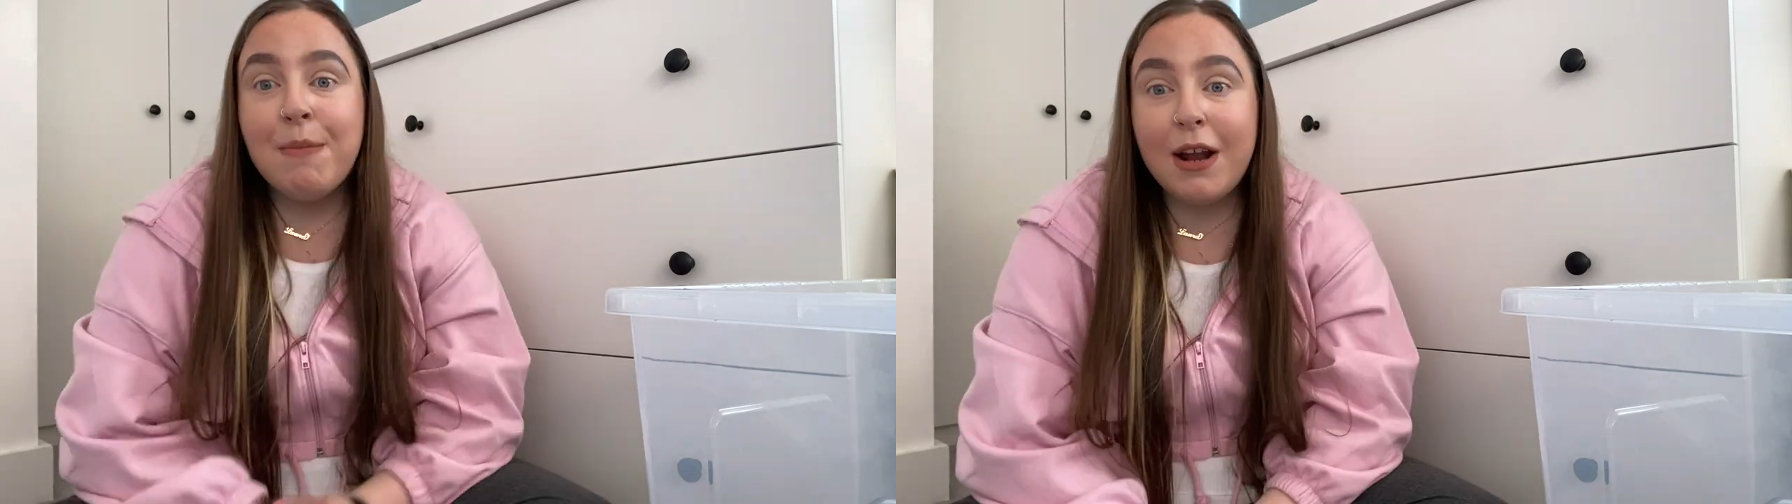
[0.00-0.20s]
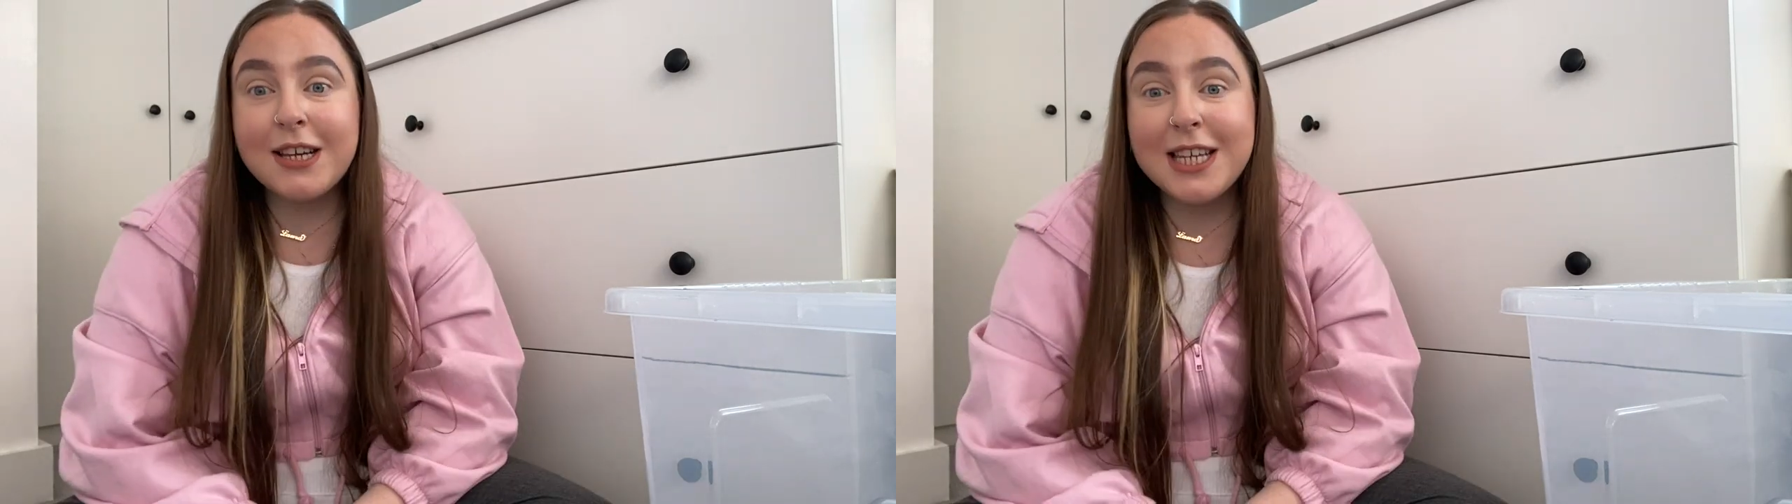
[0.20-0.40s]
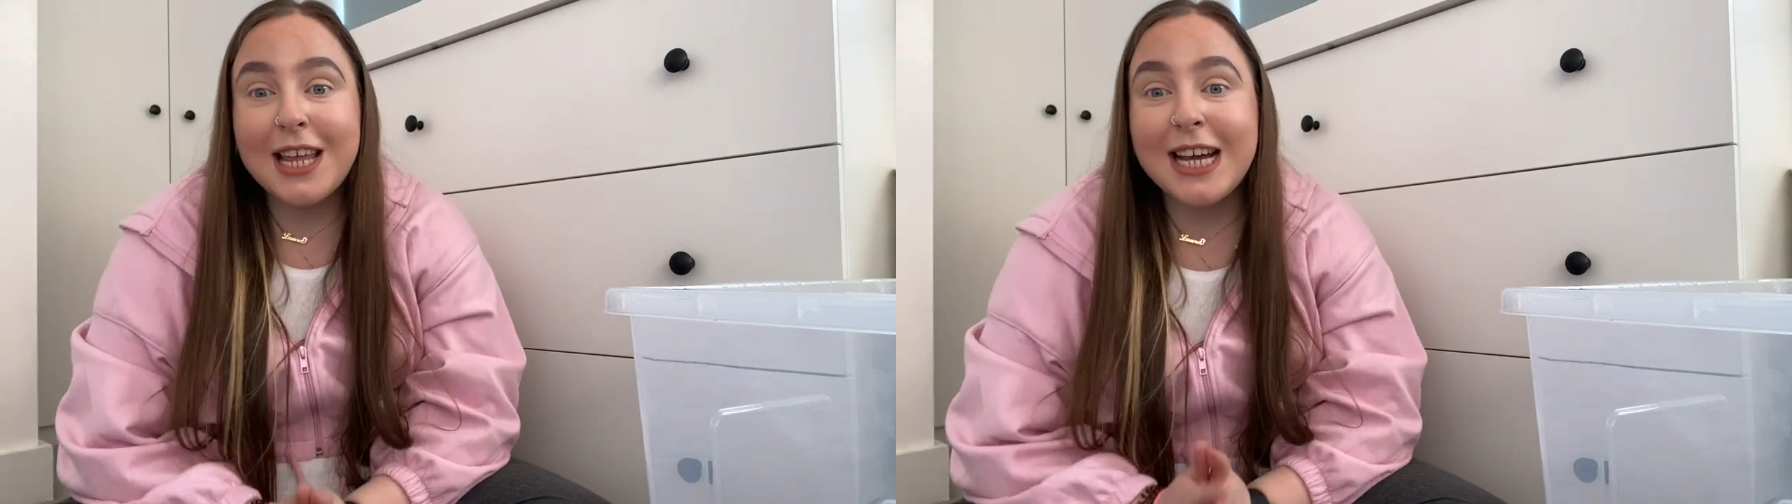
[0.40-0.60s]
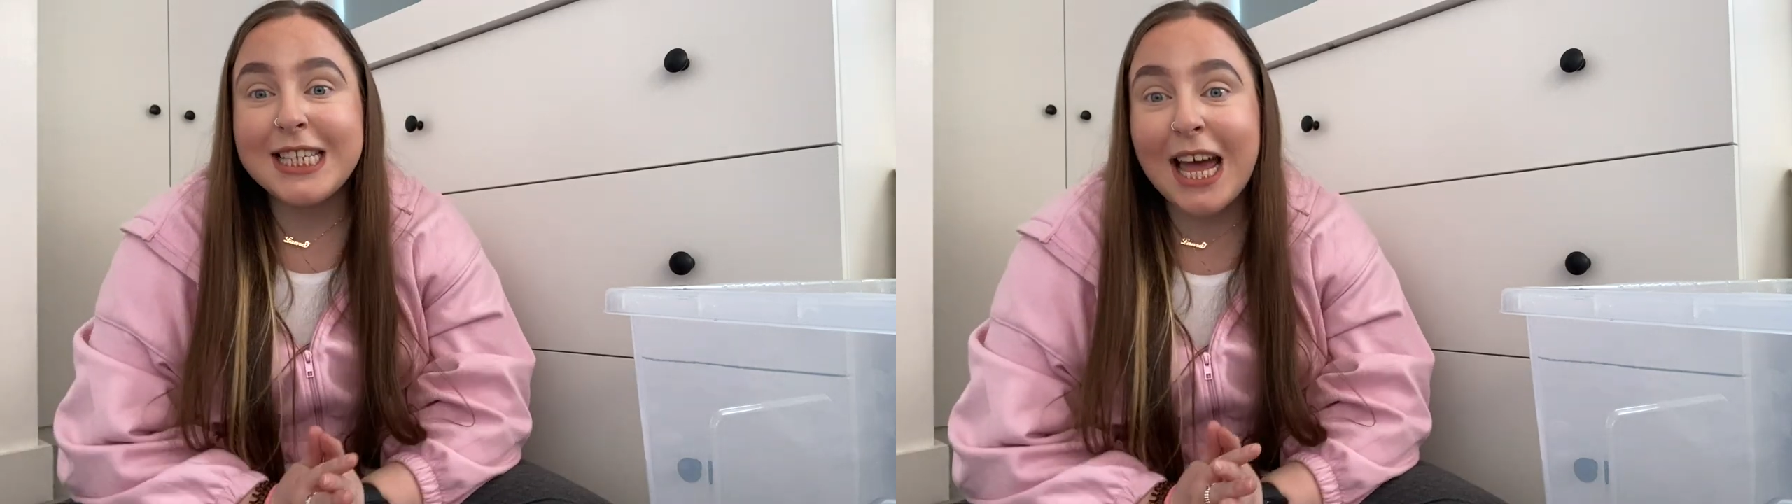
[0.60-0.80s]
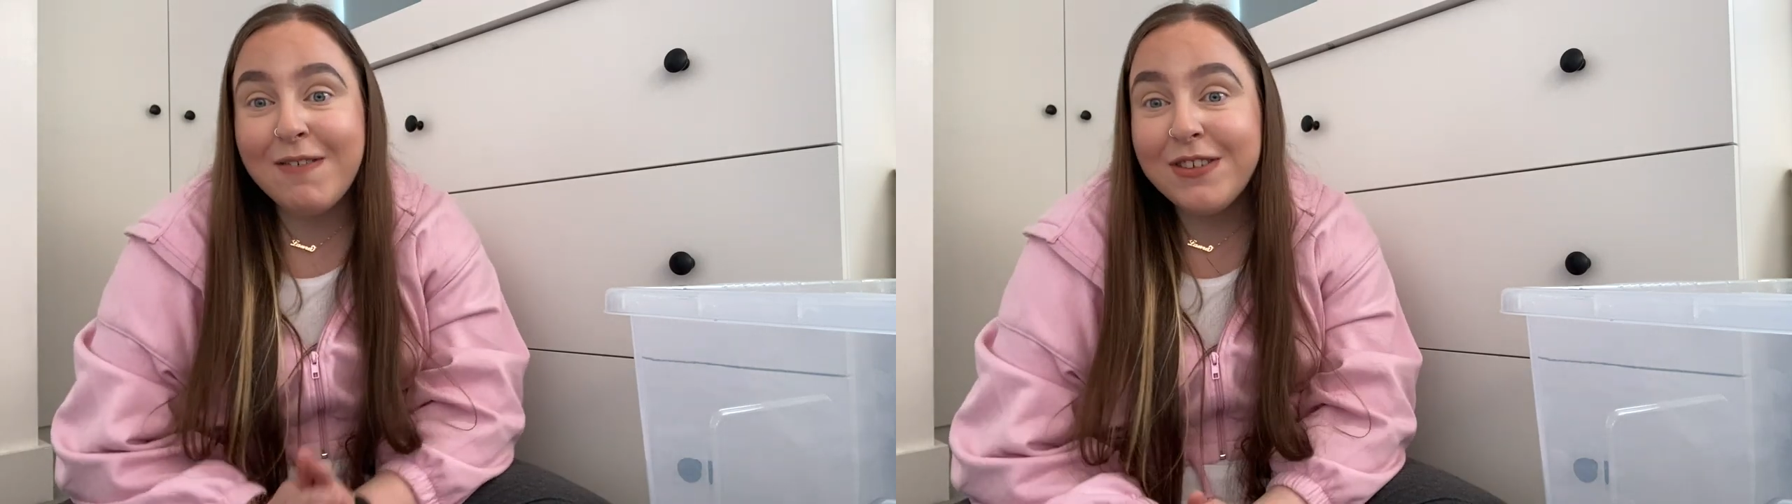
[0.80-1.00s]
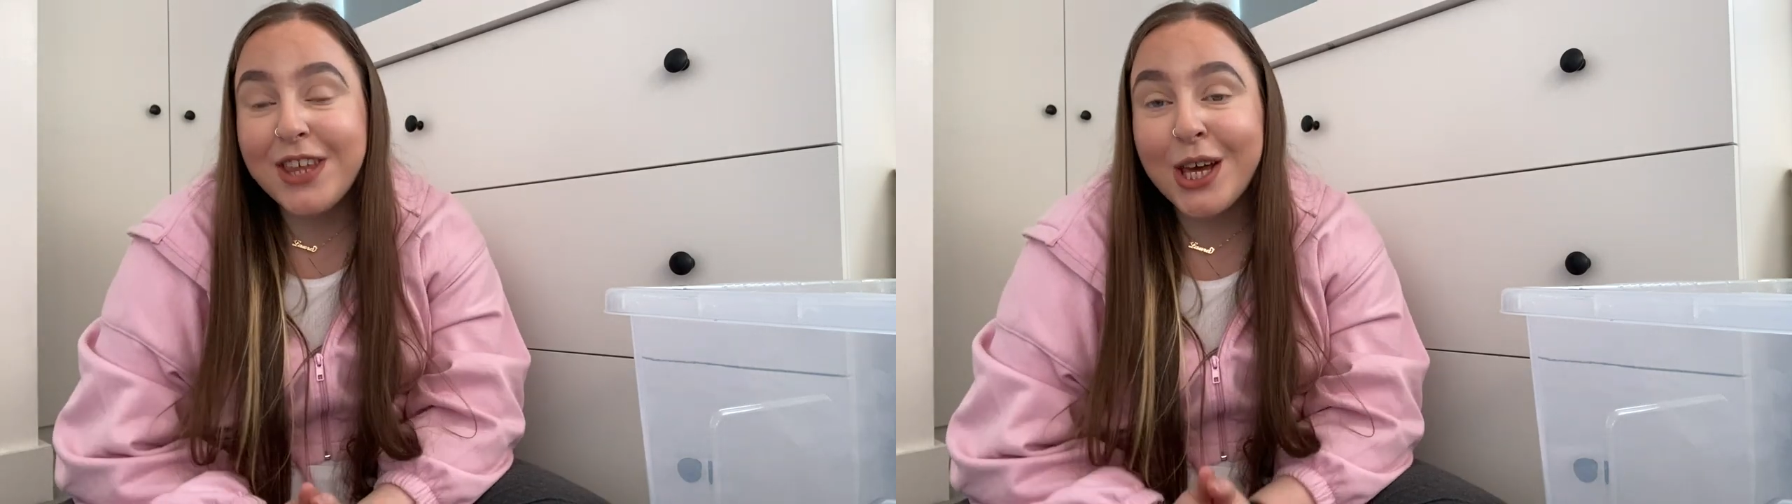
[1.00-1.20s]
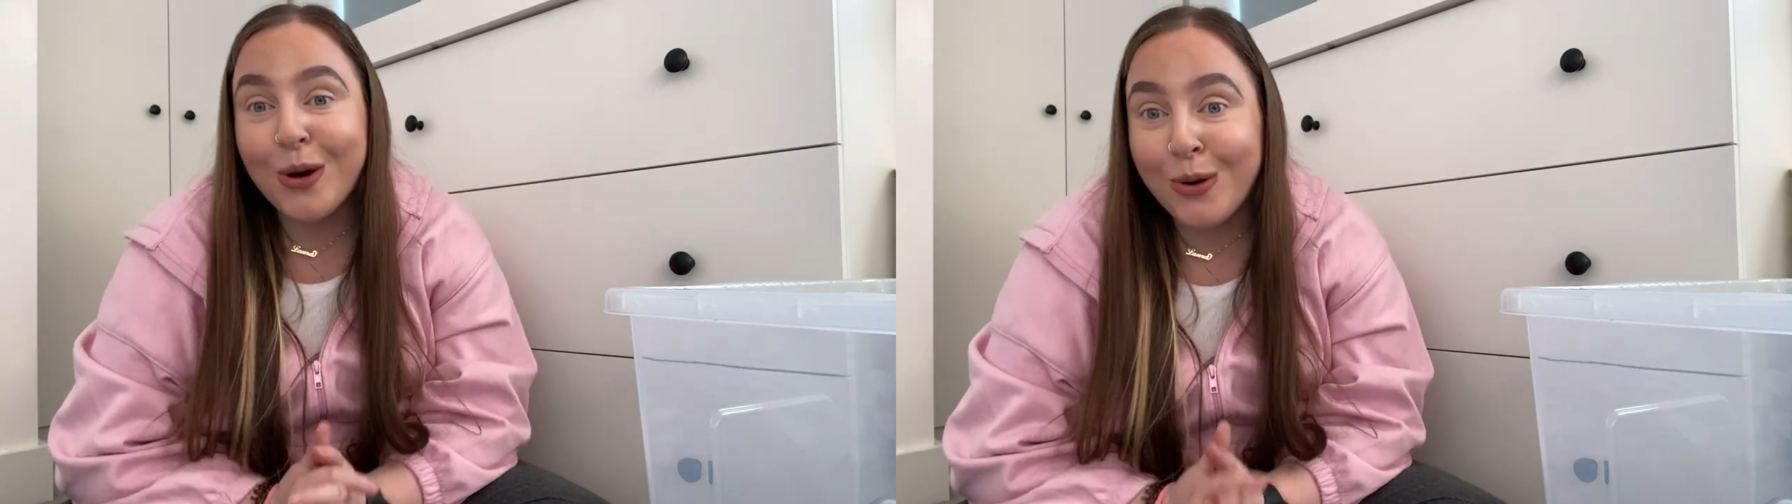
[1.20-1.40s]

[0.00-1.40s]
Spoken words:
But like I said, that is everything